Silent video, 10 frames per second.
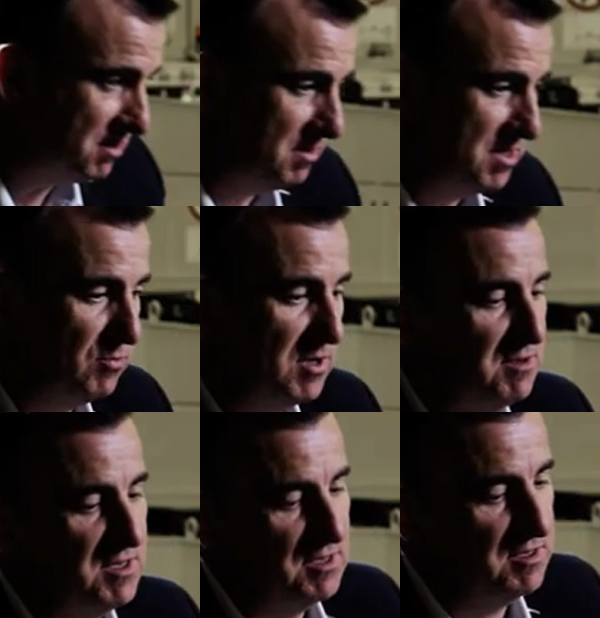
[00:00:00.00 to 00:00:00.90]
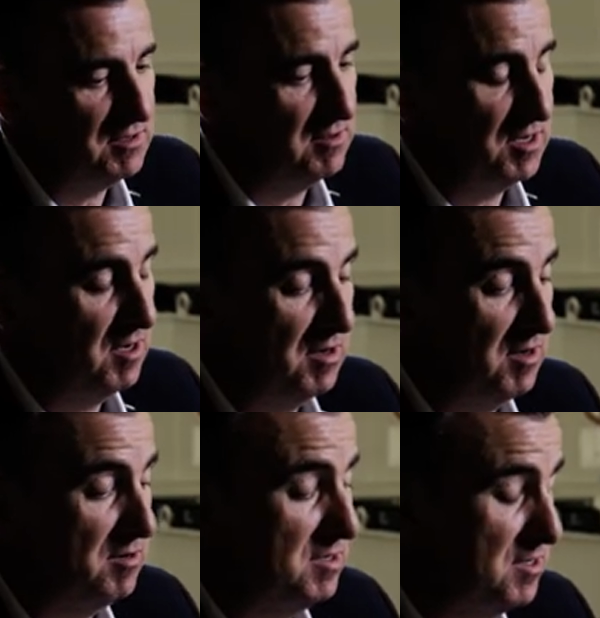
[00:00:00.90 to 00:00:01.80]
as this one, this is uh,
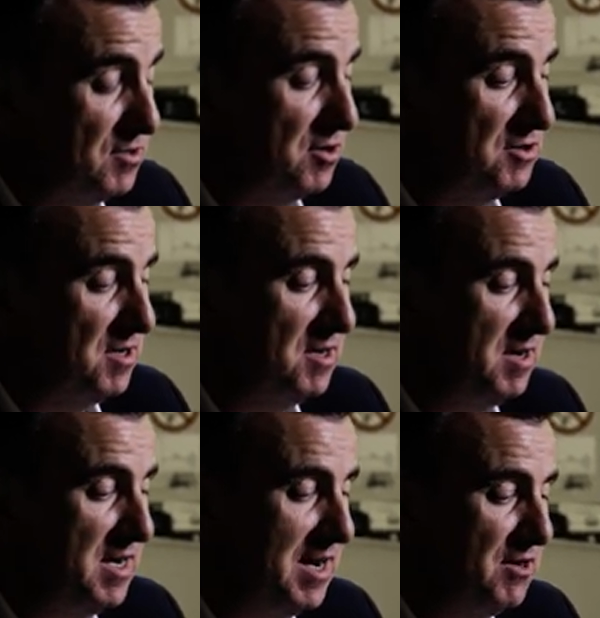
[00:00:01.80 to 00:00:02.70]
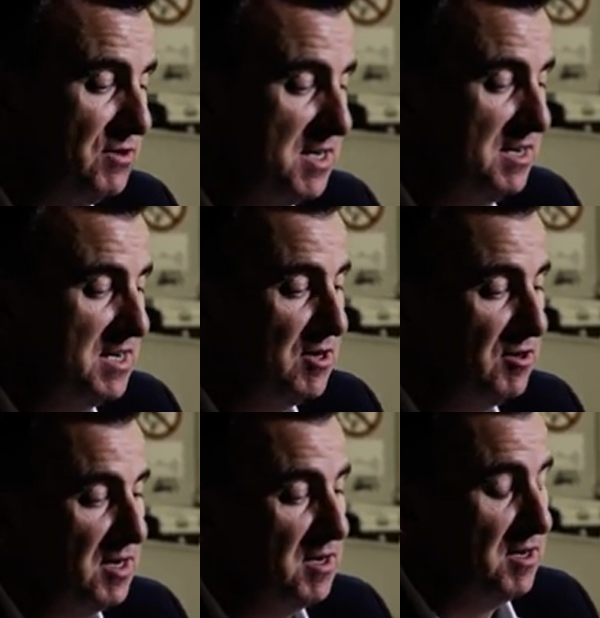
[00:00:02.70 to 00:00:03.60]
this is not an electric
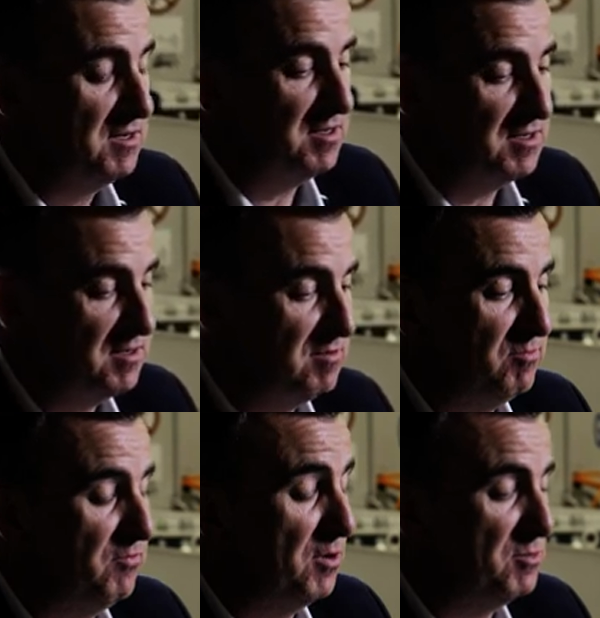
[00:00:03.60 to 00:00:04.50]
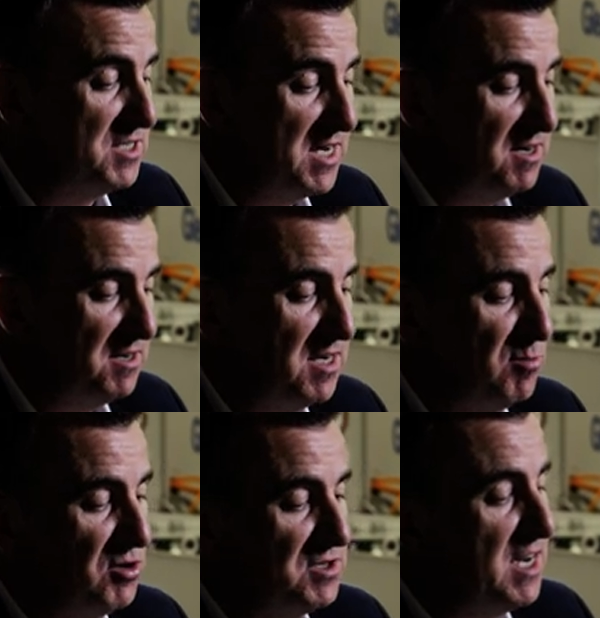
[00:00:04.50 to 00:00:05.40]
gear, this is from a standard
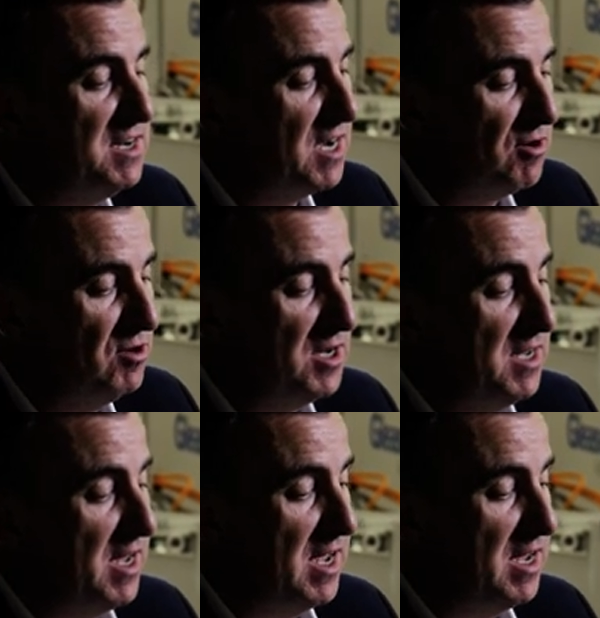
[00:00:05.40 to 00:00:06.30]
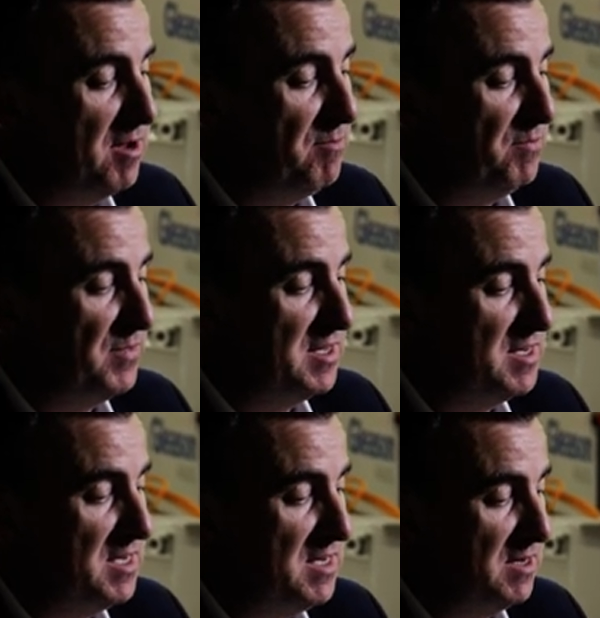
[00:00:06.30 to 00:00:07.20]
gearbox. Anyhow, um,
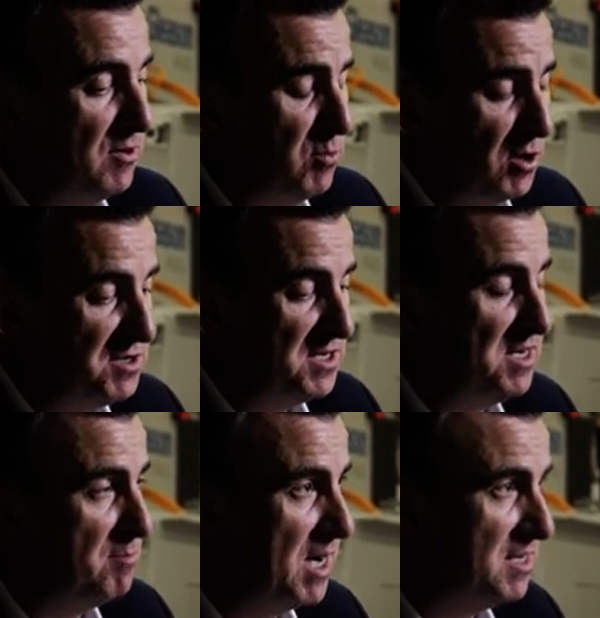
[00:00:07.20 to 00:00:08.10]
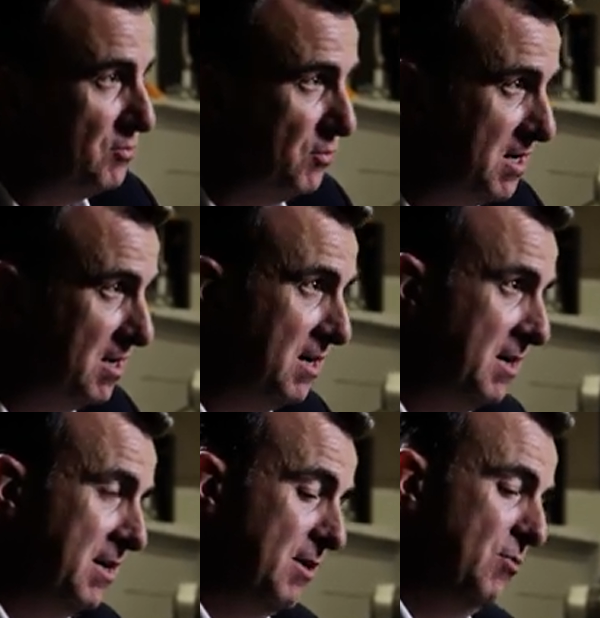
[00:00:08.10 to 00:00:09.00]
the quality demands will
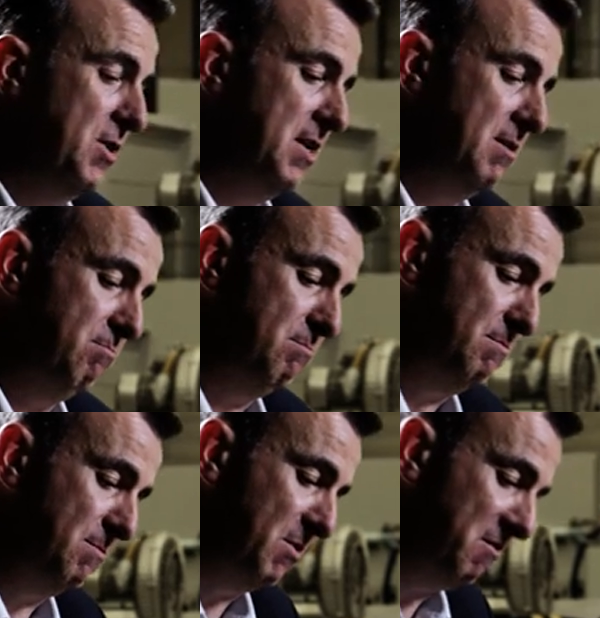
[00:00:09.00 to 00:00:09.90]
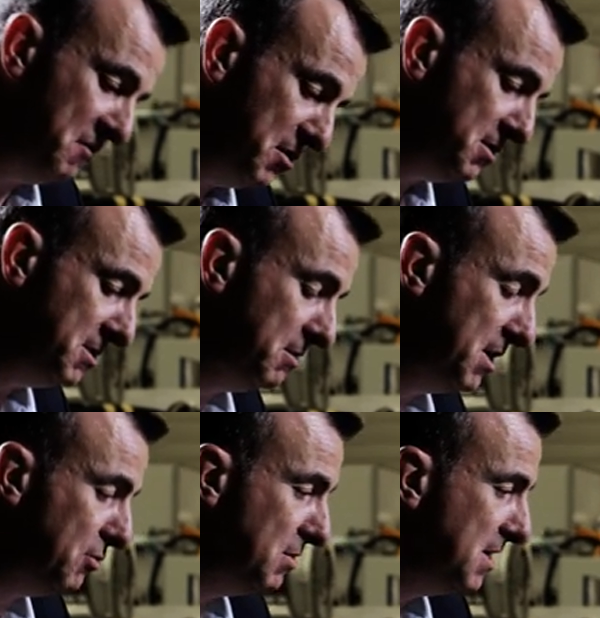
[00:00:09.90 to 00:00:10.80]
will further
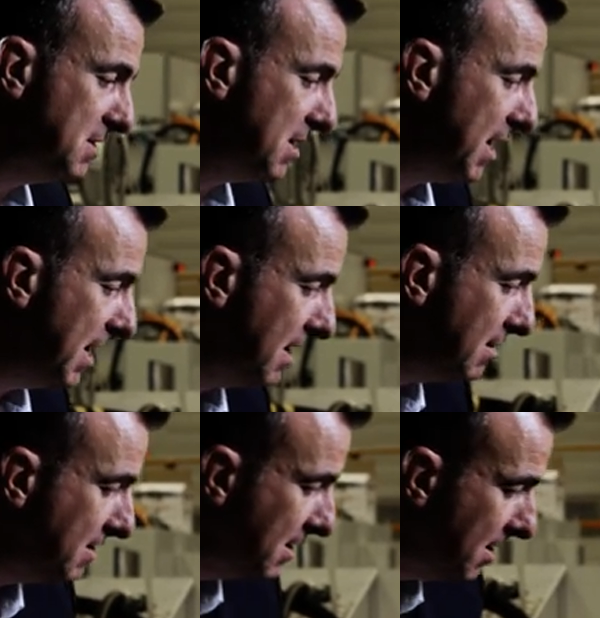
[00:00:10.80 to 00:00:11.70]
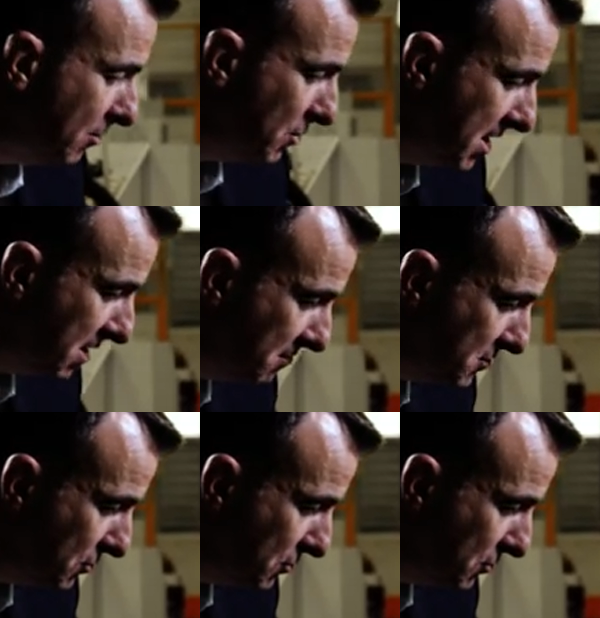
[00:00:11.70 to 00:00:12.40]
increase, and uh, we have